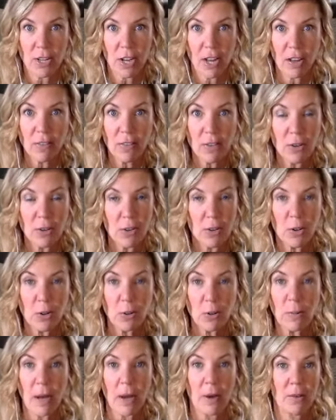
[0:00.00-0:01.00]
I have a new
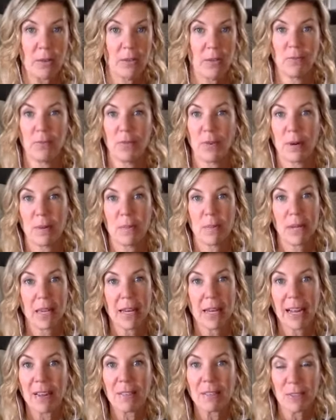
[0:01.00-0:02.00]
mountain in front of me and
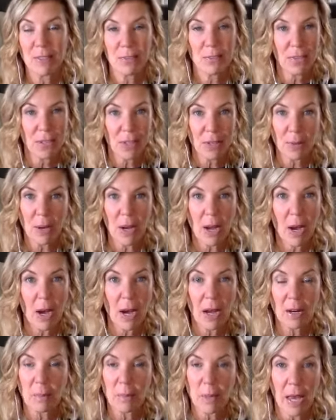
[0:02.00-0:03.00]
I have to figure out
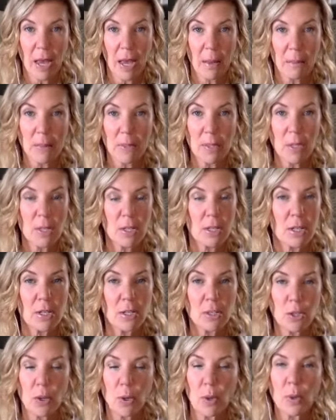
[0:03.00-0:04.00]
how to be happy in a
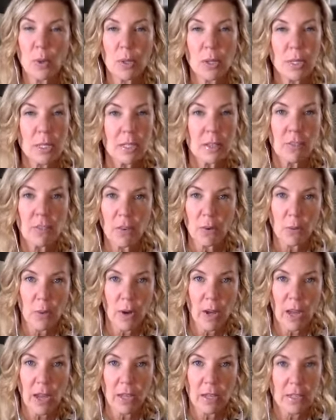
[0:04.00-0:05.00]
totally different way.